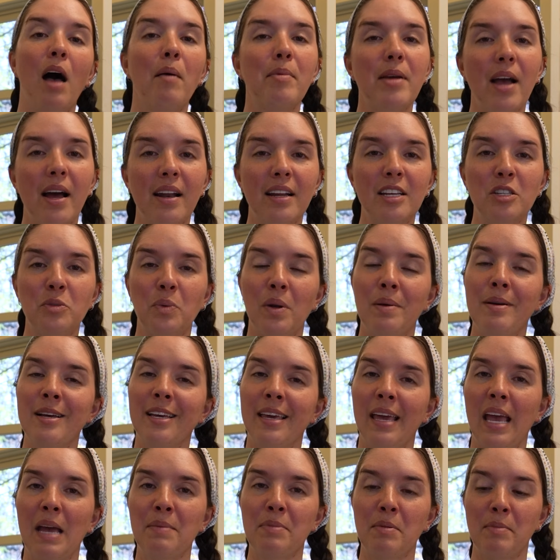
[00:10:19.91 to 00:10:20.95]
I'll be honest, when I'm
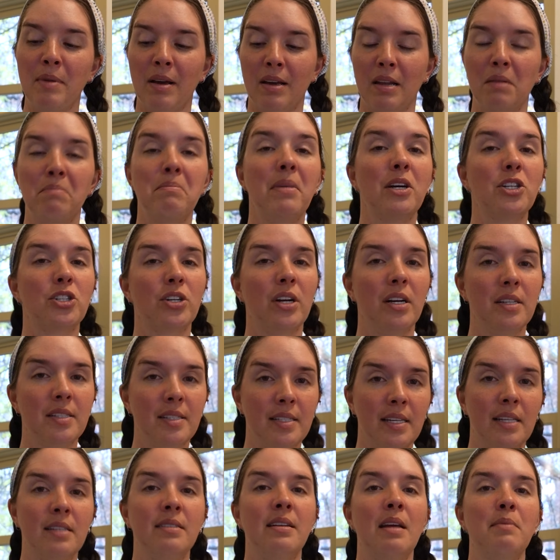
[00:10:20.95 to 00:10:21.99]
at camp, I'm not gonna measure out
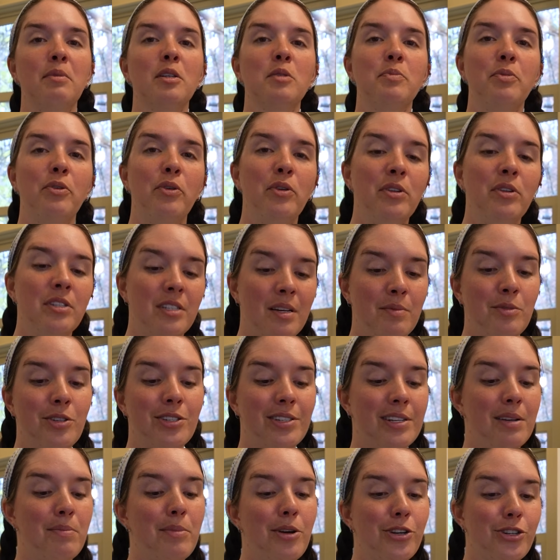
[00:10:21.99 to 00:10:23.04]
6 tablespoons. I'm just
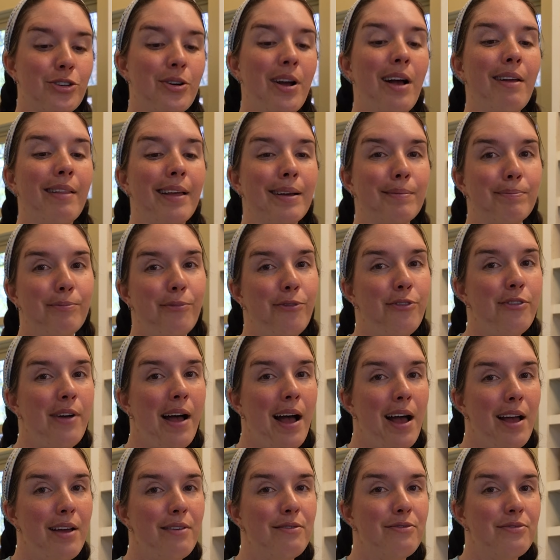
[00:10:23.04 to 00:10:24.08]
gonna measure out like
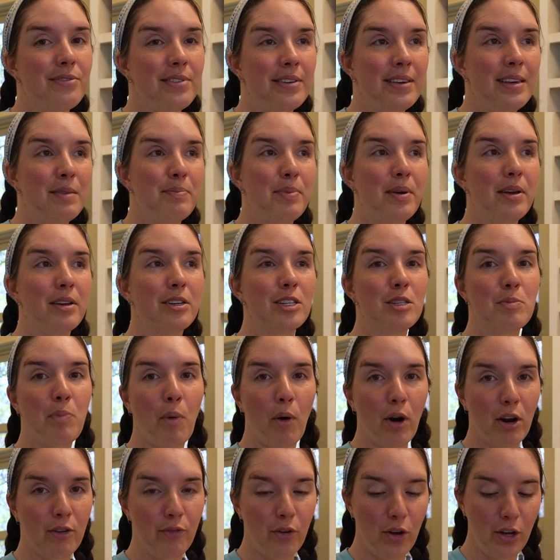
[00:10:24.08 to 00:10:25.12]
5 heaping
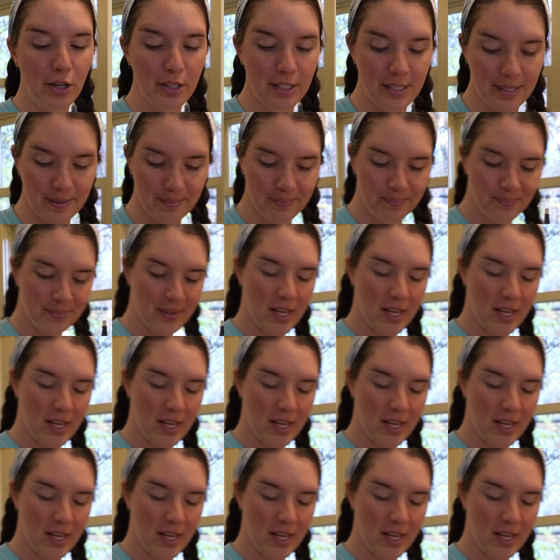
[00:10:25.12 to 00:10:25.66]
sporkfuls.